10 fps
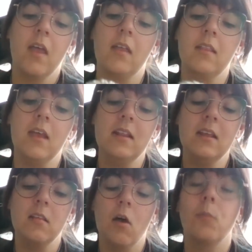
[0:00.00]
And they
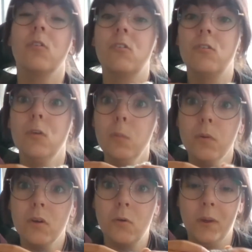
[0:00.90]
knit up
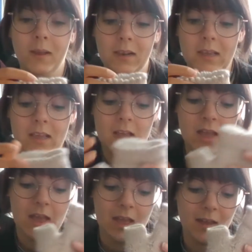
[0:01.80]
super quickly.
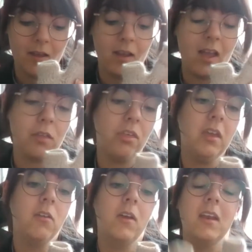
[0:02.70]
I
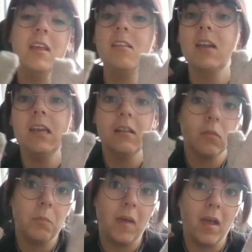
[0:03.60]
think you can easily knit
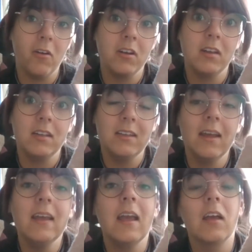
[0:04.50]
a pair in a
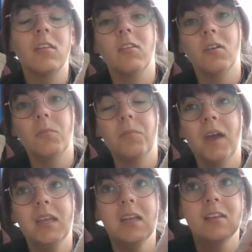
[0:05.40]
day. I started
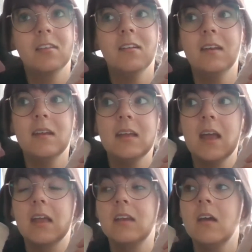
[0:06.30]
mine yesterday
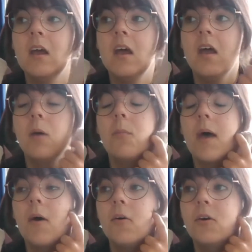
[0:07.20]
at
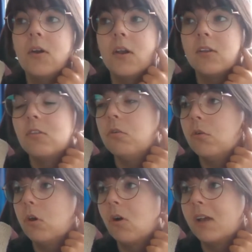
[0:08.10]
about 2
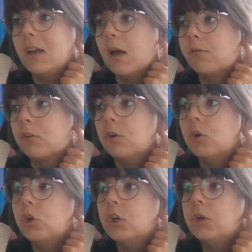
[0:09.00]
o'clock in the
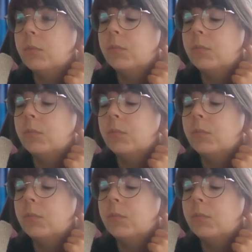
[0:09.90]
afternoon.